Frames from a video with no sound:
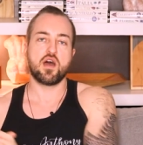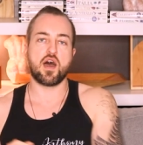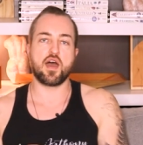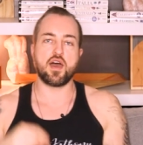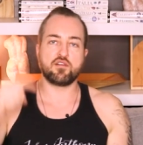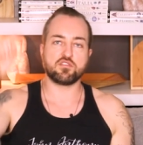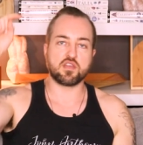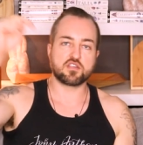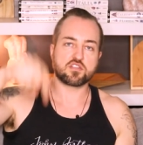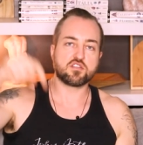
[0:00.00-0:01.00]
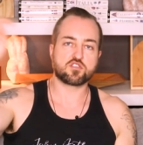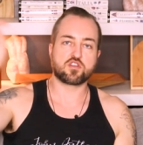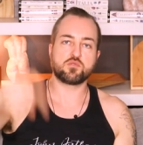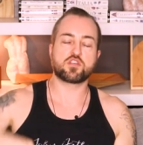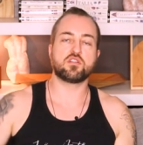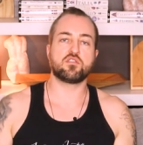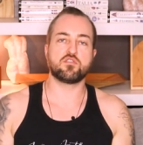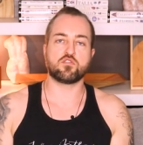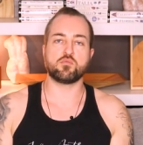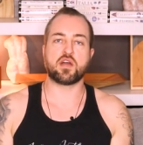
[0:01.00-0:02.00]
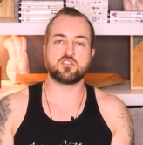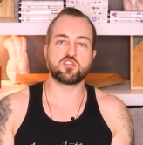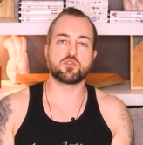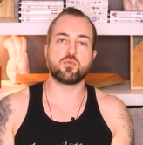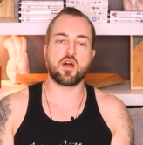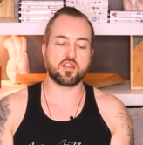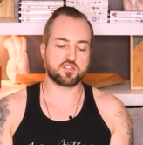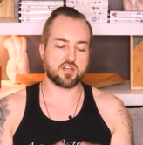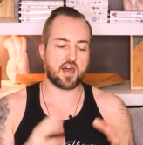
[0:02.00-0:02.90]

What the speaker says: I have links in the description for my digital products.